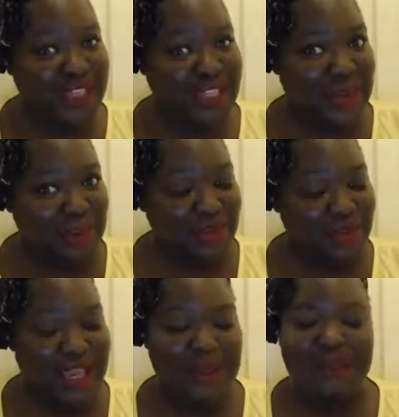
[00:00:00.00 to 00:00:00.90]
number
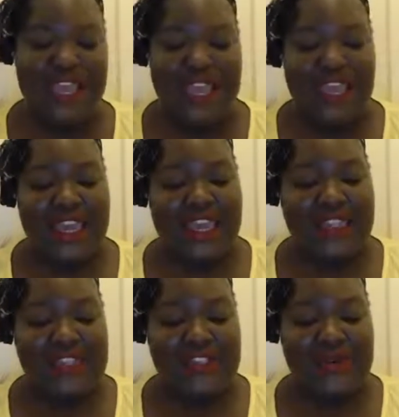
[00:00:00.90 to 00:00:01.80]
three,
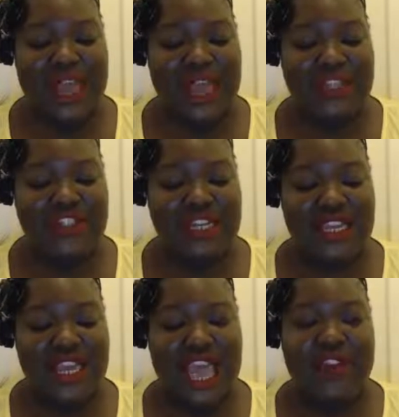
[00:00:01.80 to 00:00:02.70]
is to
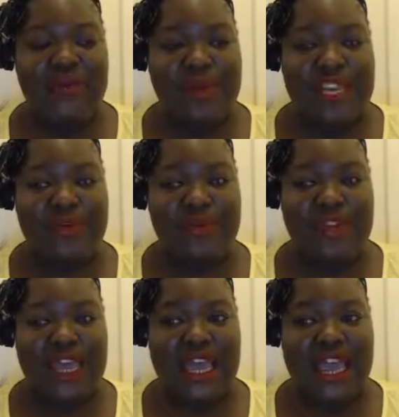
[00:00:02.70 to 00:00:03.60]
actually have people
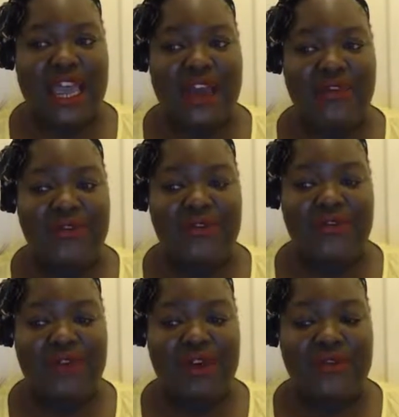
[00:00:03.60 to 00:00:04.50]
that have